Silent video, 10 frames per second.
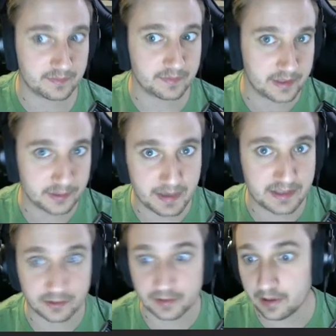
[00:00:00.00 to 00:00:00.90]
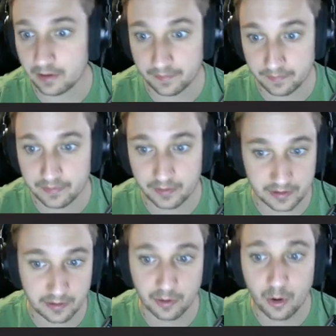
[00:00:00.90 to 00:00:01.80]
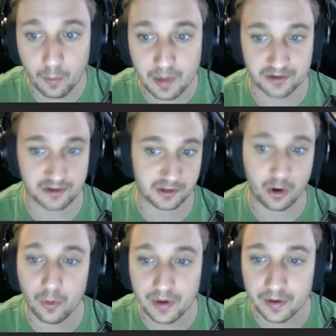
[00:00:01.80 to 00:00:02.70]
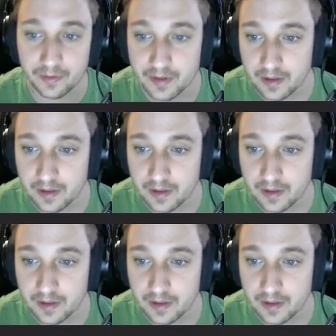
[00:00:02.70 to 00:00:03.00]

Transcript: is basically the whole measure. It's a whole note.